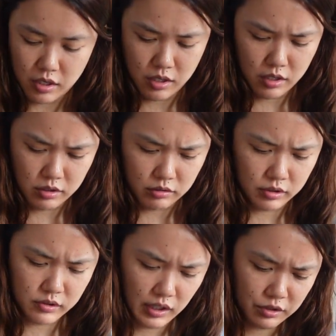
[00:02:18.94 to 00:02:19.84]
and
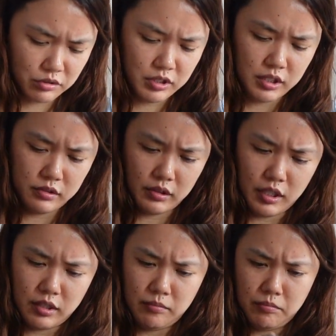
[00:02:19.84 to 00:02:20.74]
this actually is
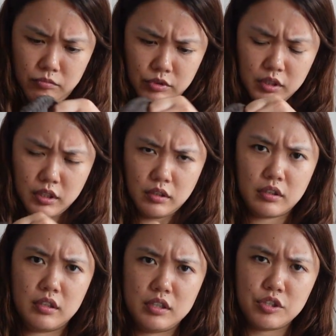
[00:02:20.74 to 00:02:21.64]
like in really good
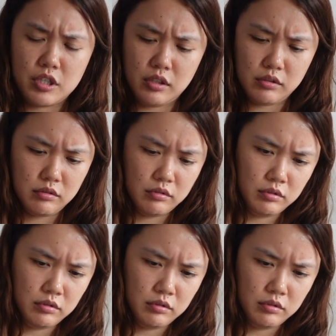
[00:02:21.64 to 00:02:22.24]
condition.